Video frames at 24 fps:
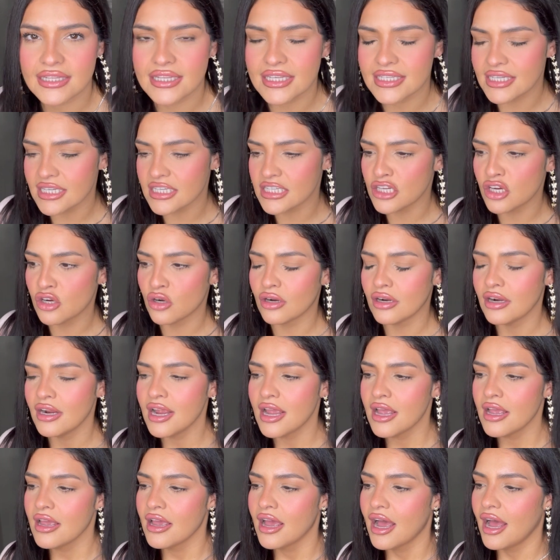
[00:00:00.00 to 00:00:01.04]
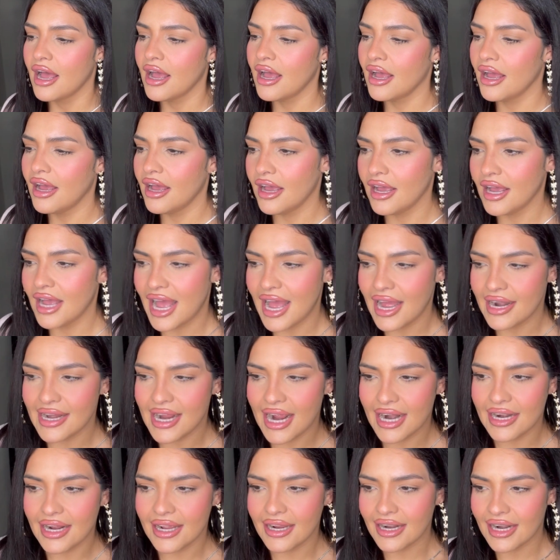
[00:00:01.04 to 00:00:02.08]
This is your uh,
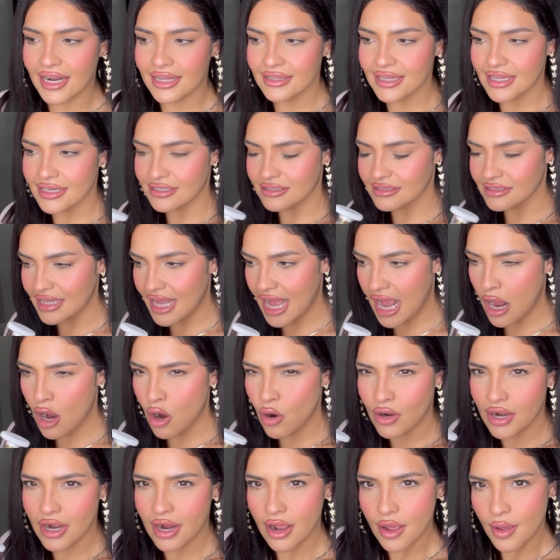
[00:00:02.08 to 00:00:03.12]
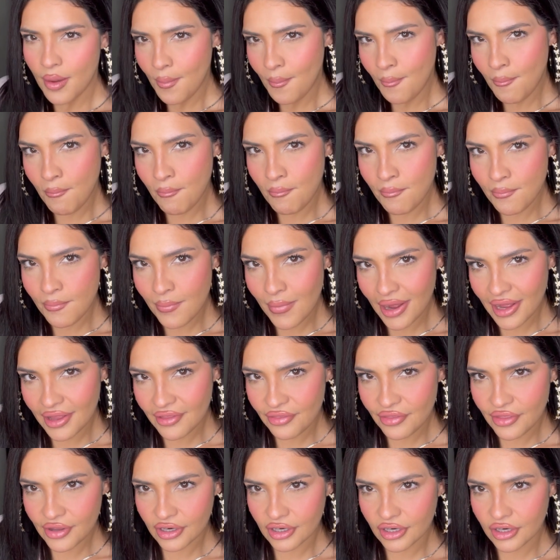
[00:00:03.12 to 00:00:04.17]
Ariana Grande cloud
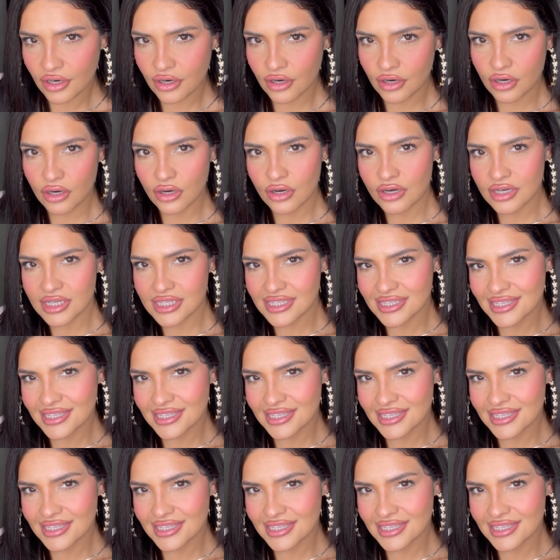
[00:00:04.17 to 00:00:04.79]
mother,